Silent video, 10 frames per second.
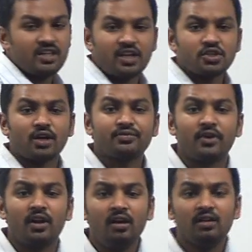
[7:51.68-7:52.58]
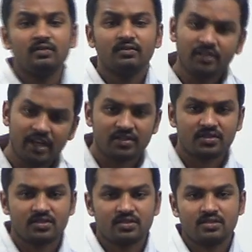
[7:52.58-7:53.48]
Is there a shortfall?
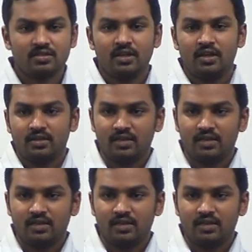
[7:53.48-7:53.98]
Yes.